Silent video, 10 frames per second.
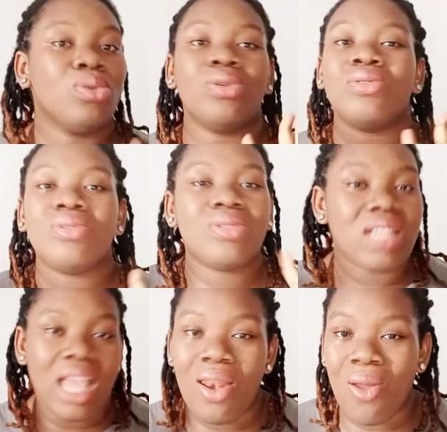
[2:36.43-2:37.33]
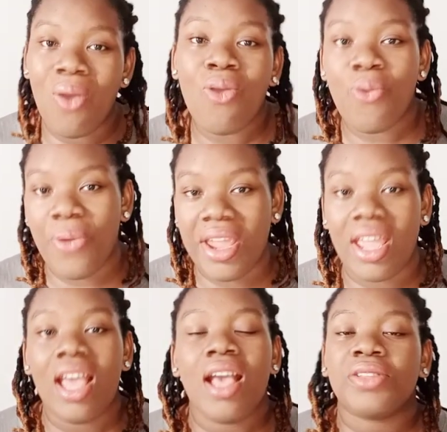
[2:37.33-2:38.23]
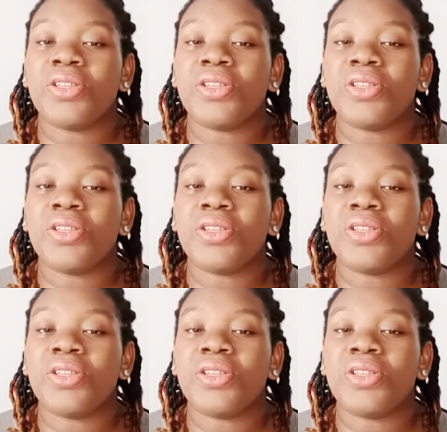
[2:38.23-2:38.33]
goes a long way.